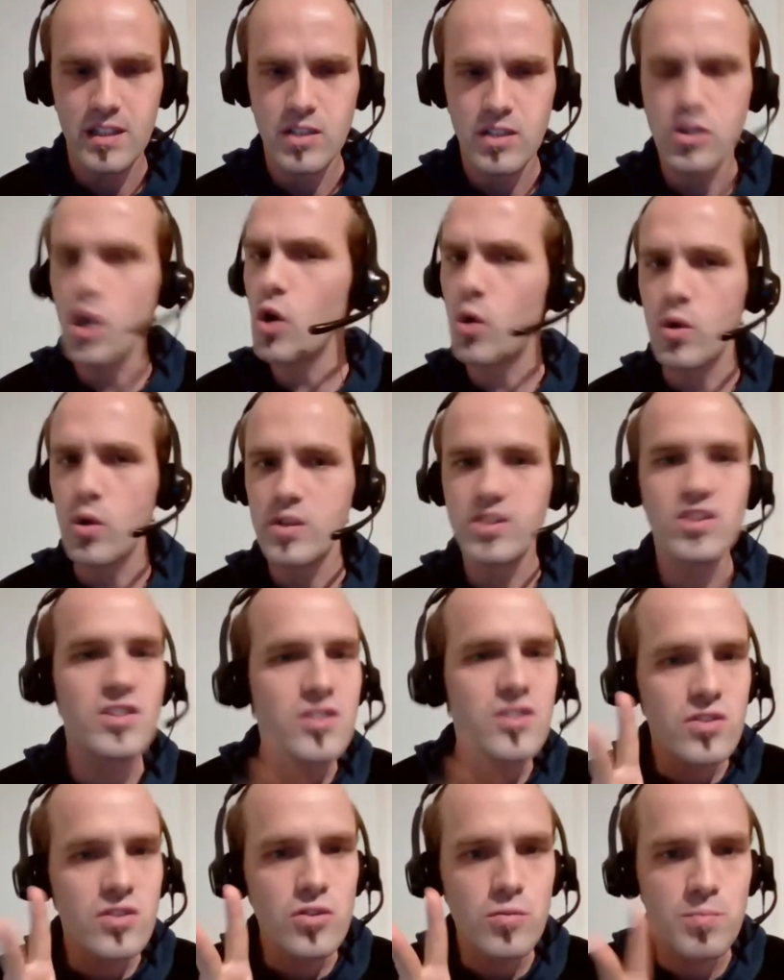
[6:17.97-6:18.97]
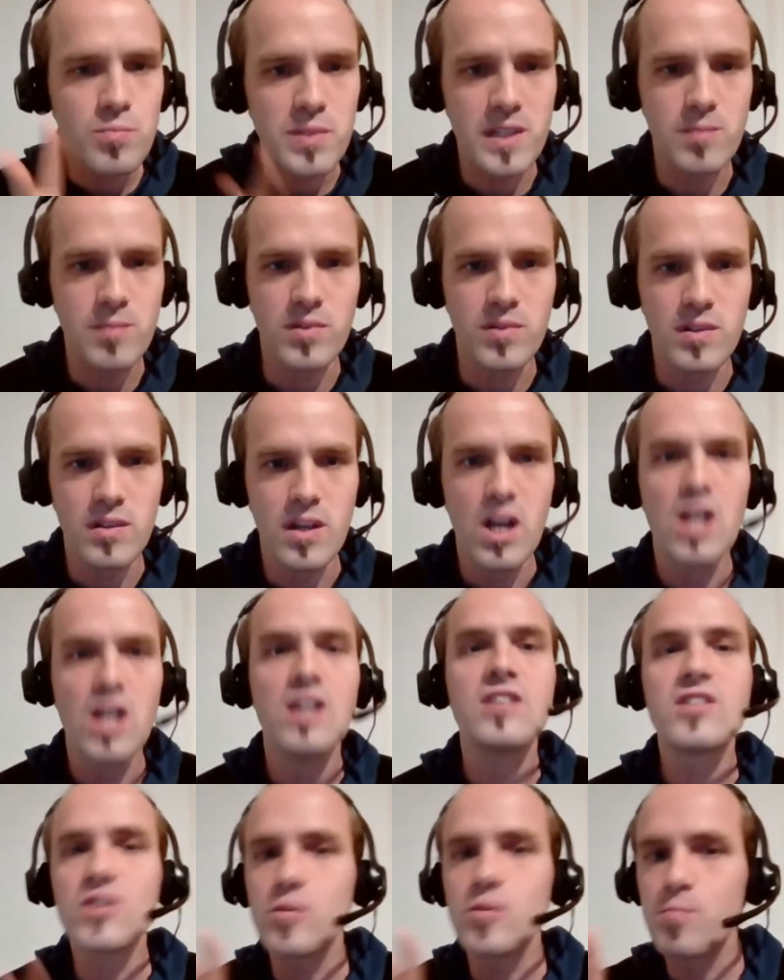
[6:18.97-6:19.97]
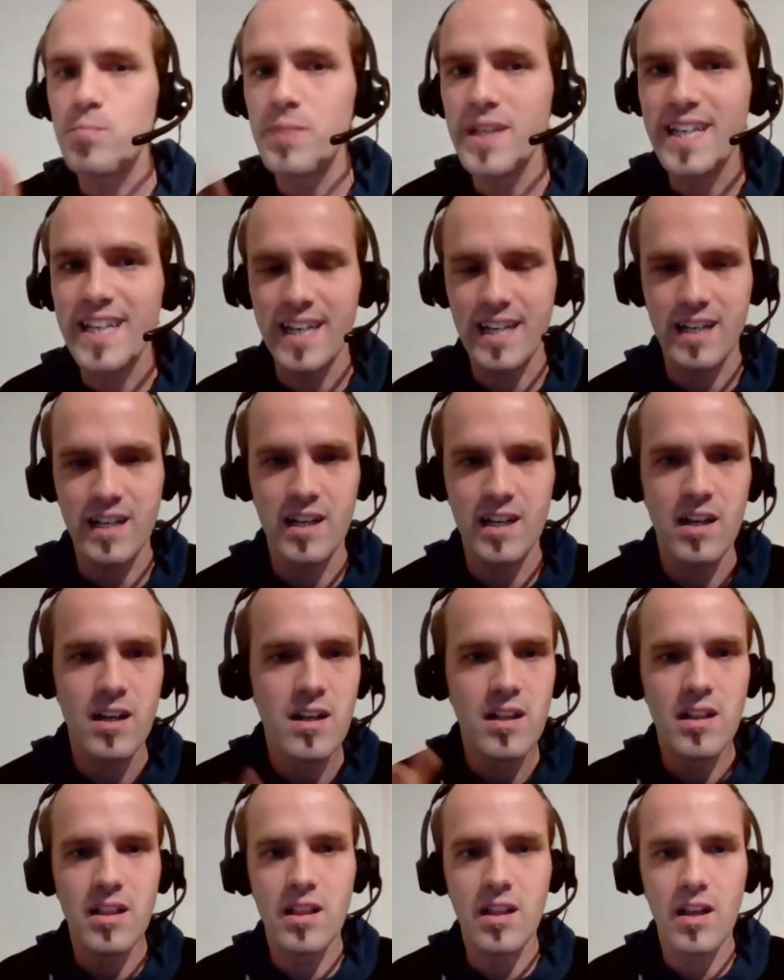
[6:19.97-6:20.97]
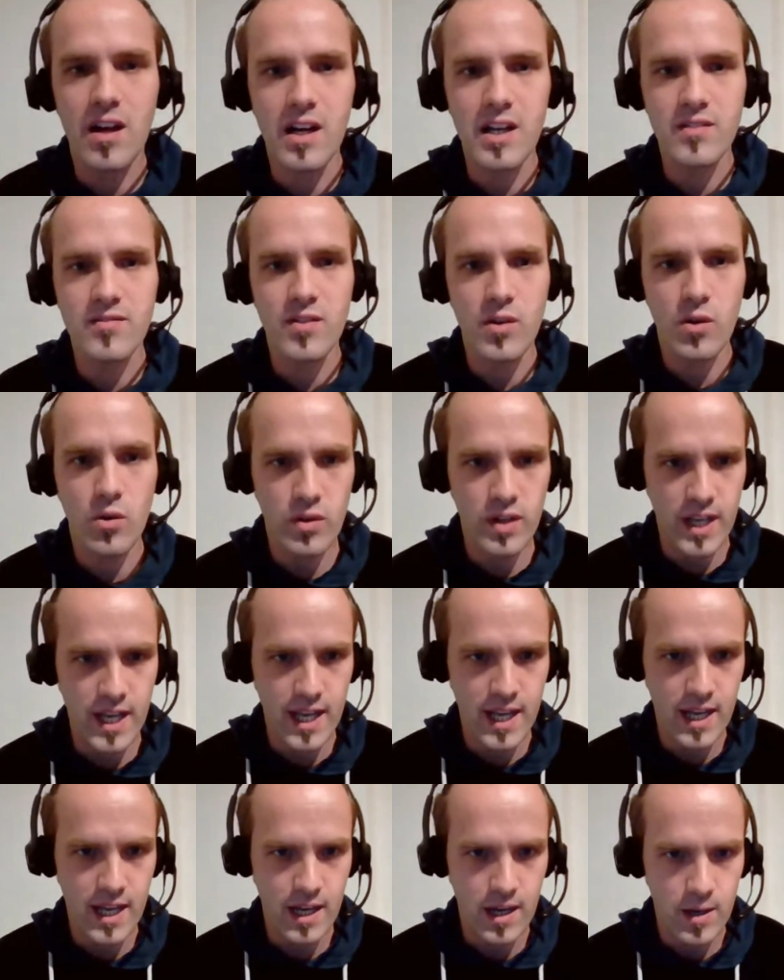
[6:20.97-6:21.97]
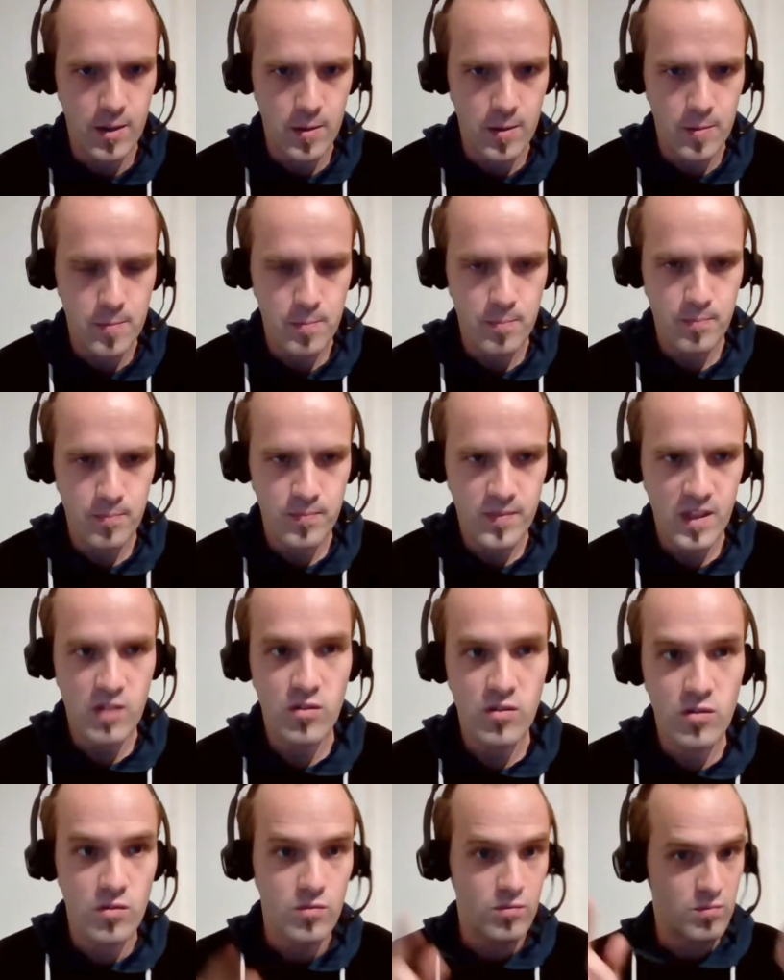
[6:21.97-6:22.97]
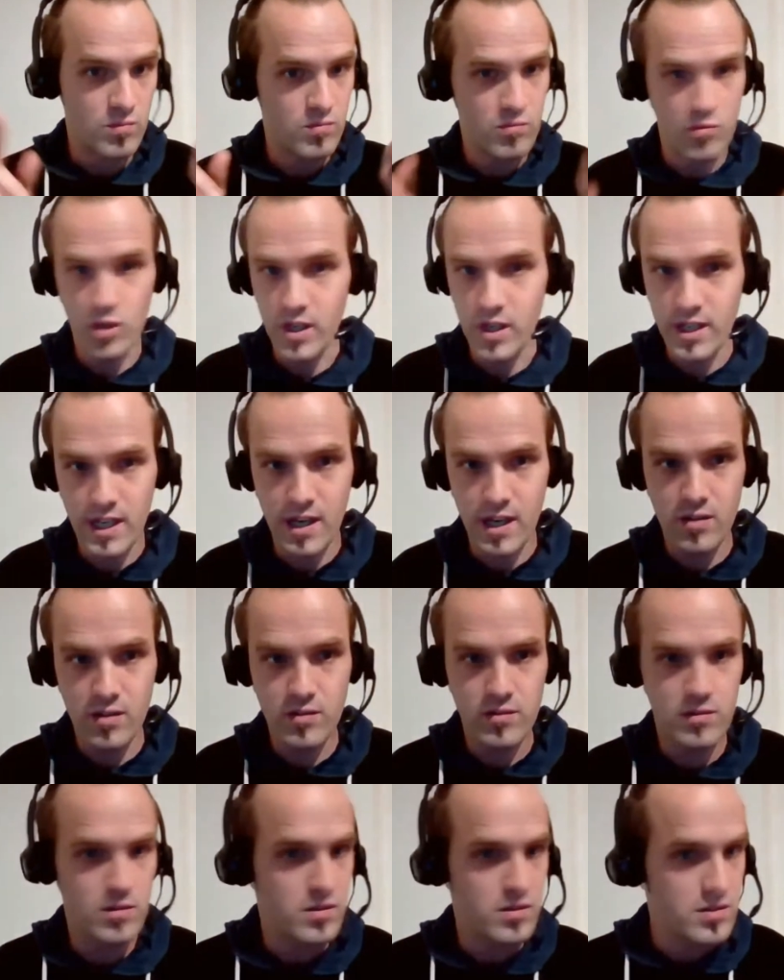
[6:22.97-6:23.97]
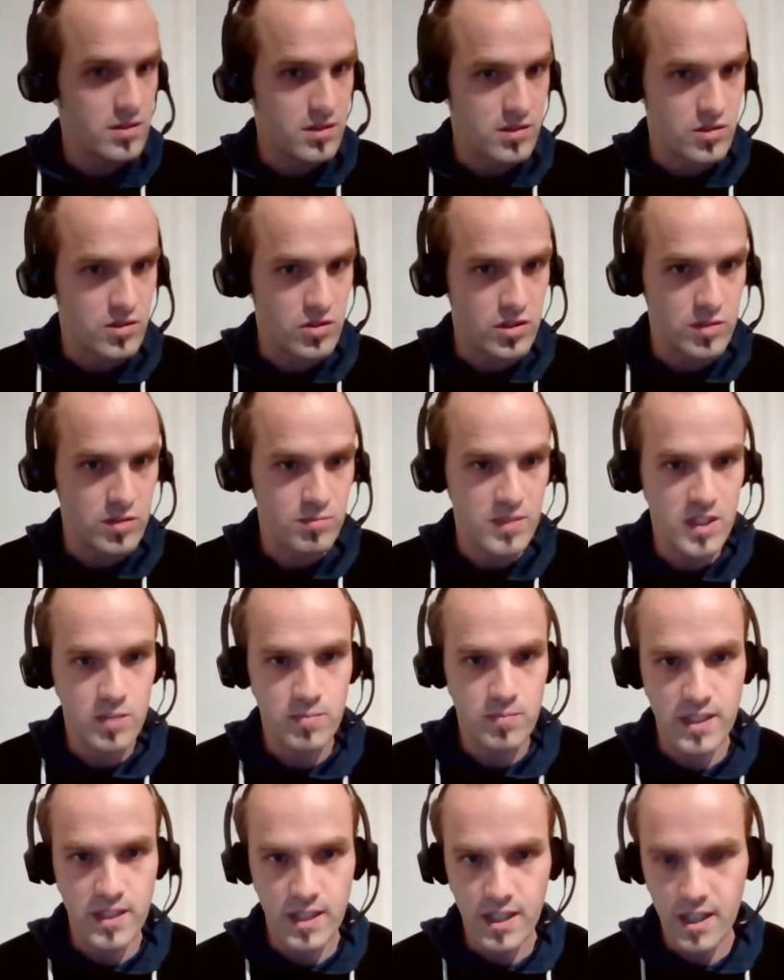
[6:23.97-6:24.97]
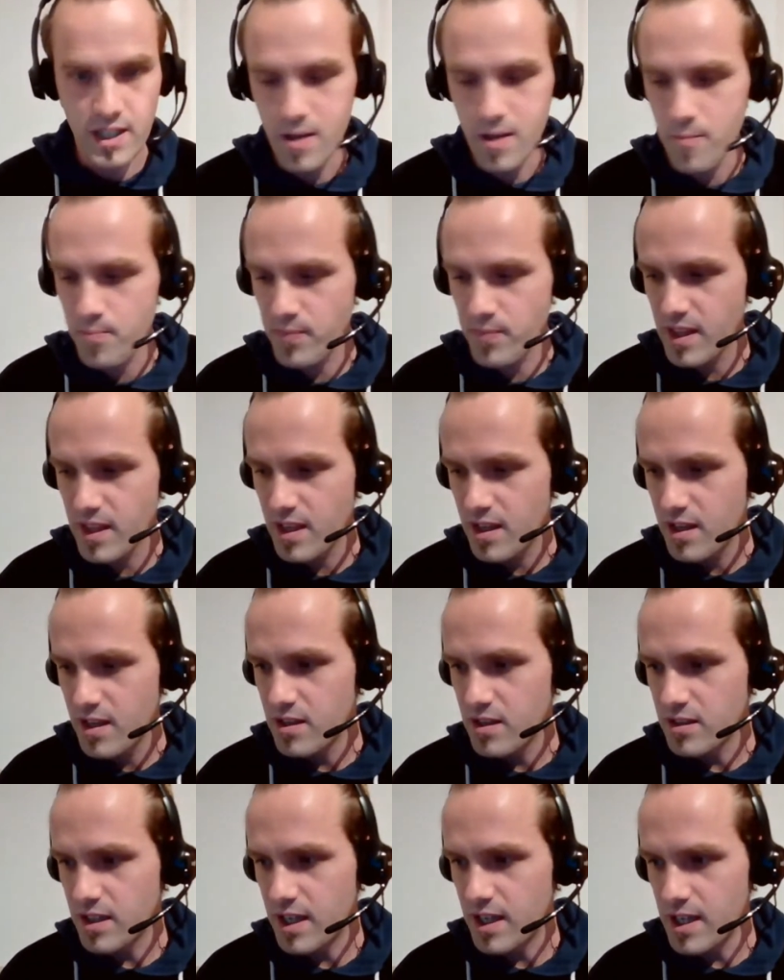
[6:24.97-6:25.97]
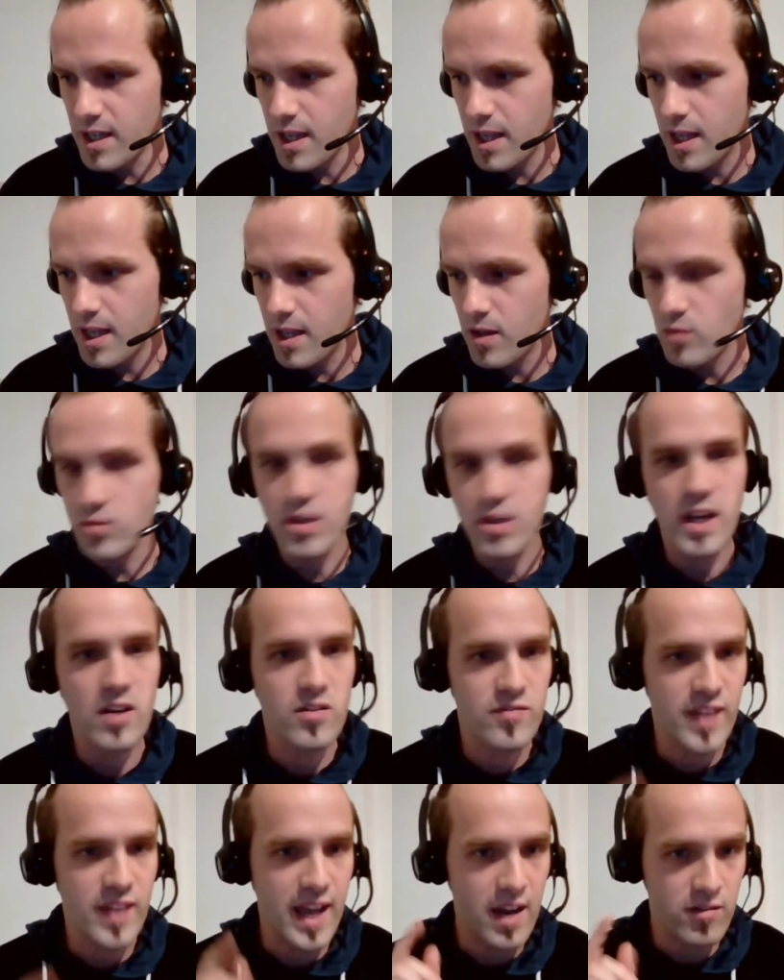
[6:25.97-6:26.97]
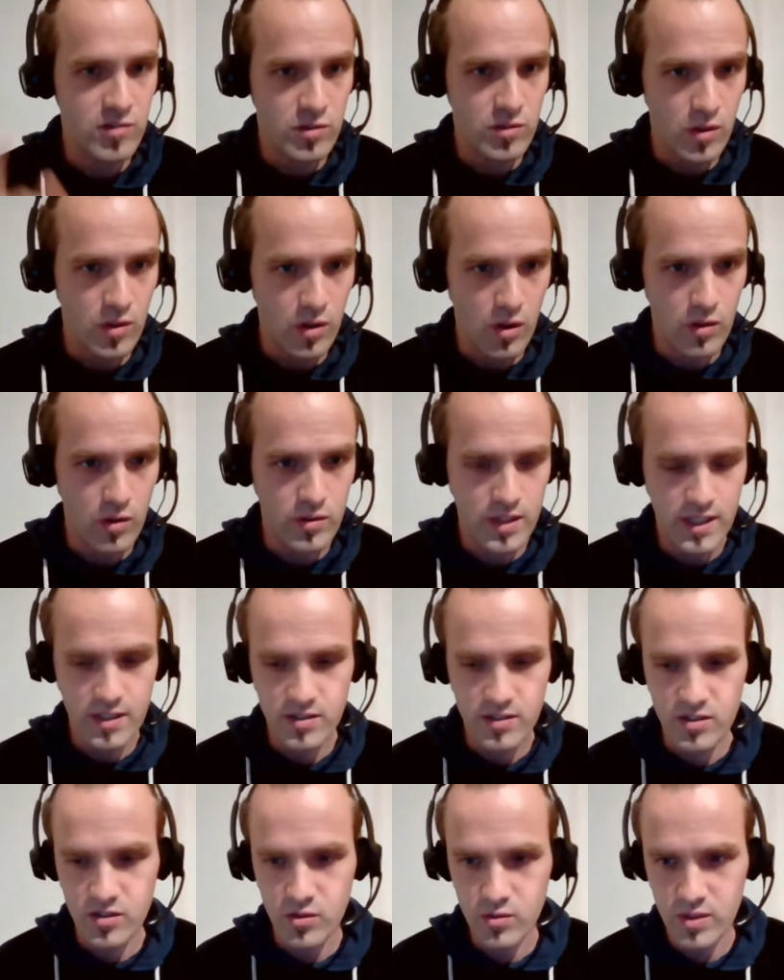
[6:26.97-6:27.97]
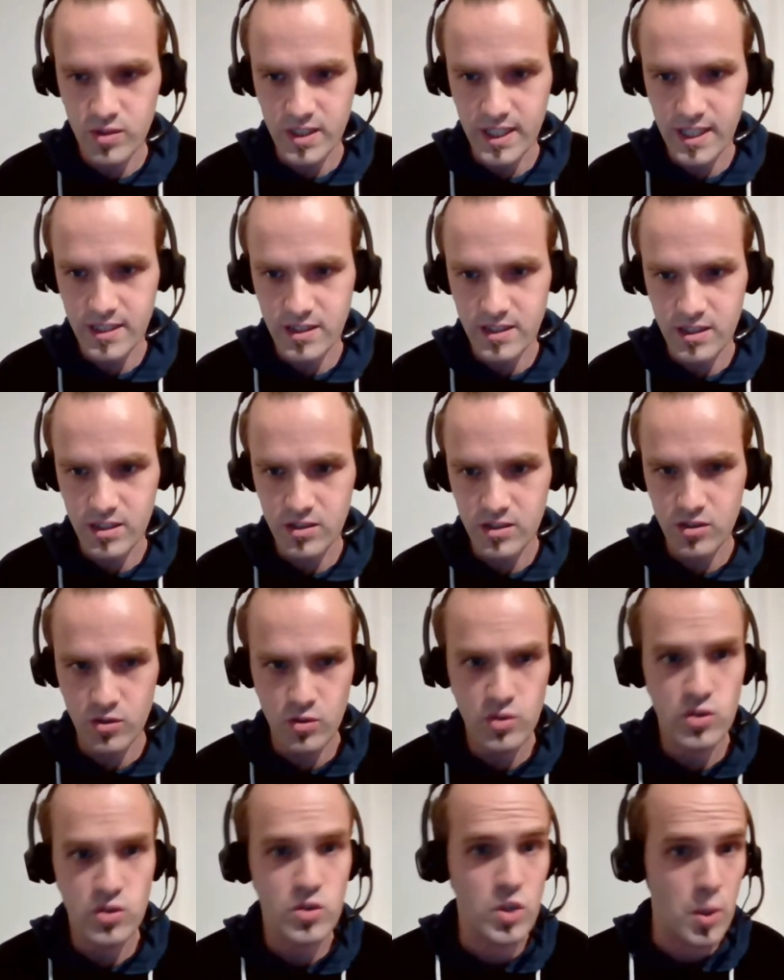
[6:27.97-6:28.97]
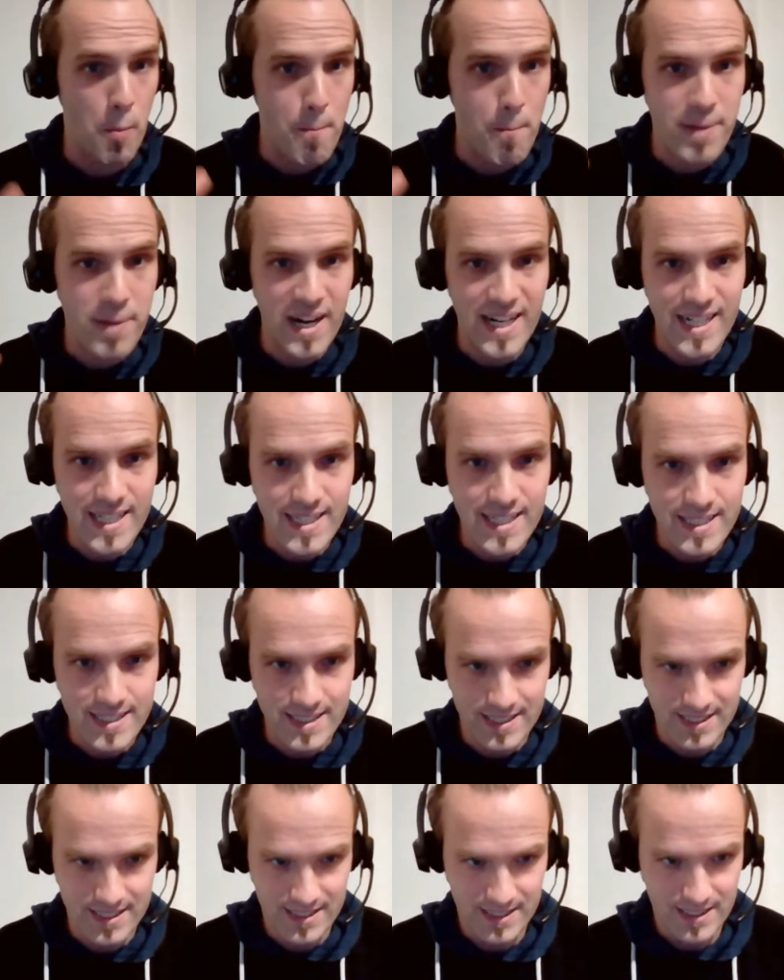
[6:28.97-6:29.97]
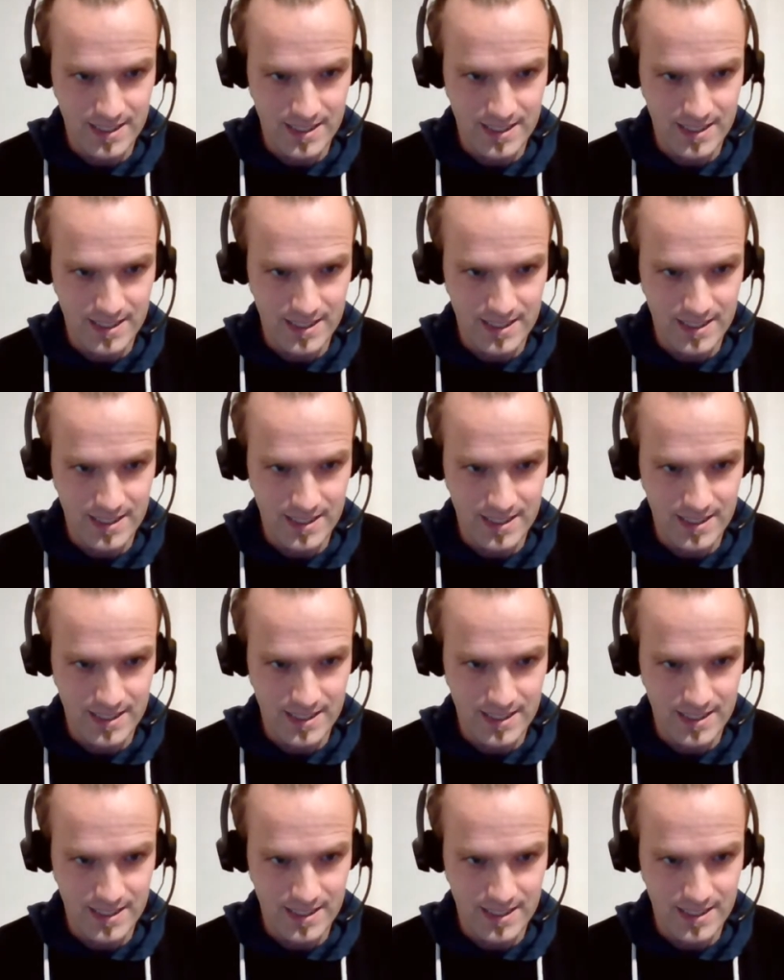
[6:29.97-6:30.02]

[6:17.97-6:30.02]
No, just two people speaking live on air. Right now, it's just me speaking here. Okay, I'm going to have Errol on here soon again too, to complete